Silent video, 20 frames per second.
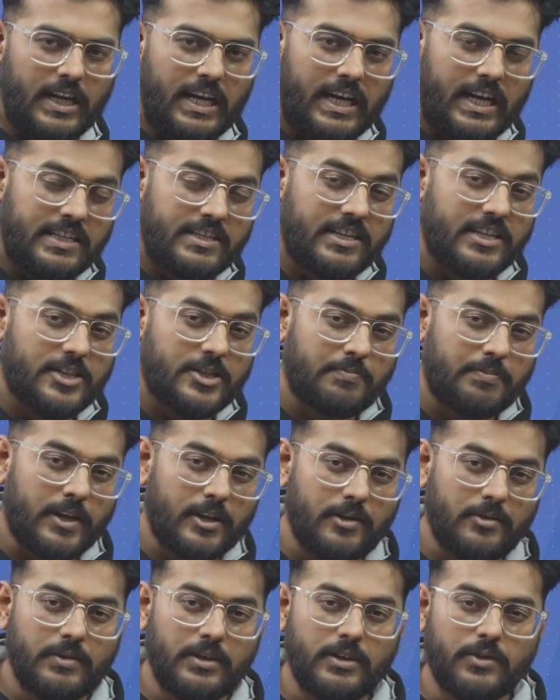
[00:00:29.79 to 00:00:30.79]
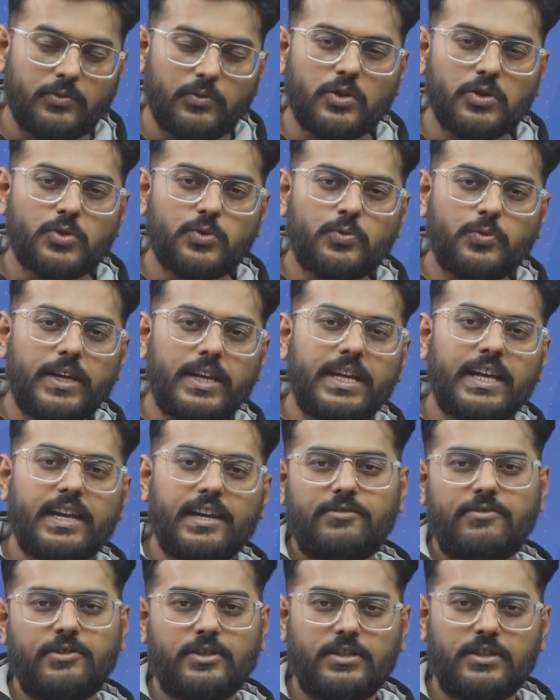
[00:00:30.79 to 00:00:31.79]
His experiment was very
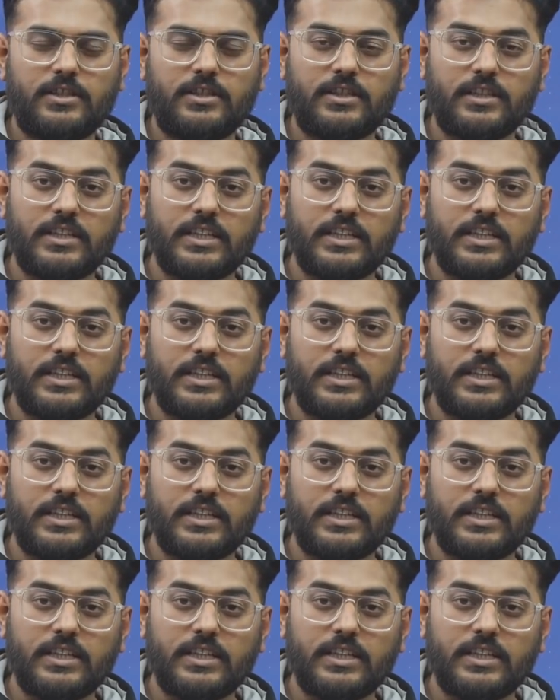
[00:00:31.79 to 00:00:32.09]
evident.